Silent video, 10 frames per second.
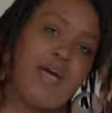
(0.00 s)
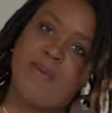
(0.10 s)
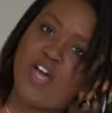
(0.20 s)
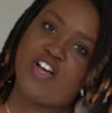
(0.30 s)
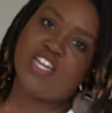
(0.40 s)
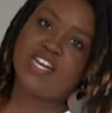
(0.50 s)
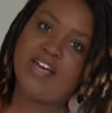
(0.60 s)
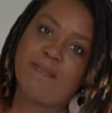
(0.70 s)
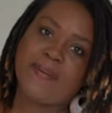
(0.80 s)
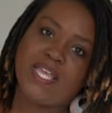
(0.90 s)
I'm gonna go clean
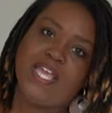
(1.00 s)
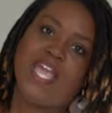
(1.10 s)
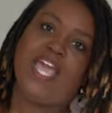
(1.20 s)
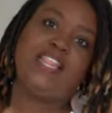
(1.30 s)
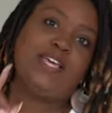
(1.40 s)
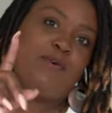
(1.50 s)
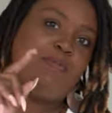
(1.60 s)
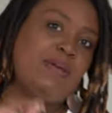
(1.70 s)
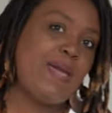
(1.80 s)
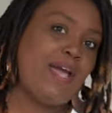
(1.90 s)
up and then
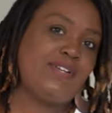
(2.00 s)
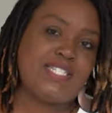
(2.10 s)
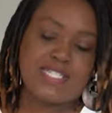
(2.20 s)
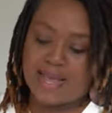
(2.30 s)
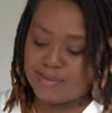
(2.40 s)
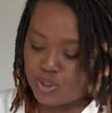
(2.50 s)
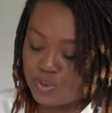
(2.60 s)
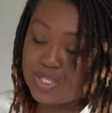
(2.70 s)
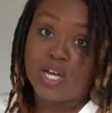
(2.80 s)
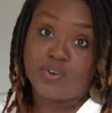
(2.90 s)
we'll be back when it's time to
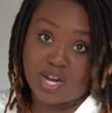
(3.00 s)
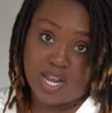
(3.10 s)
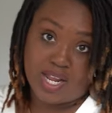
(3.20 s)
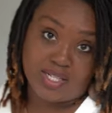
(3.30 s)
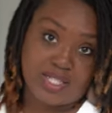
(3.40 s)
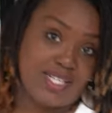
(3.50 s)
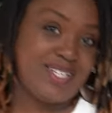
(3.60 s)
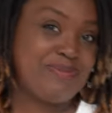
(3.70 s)
decorate.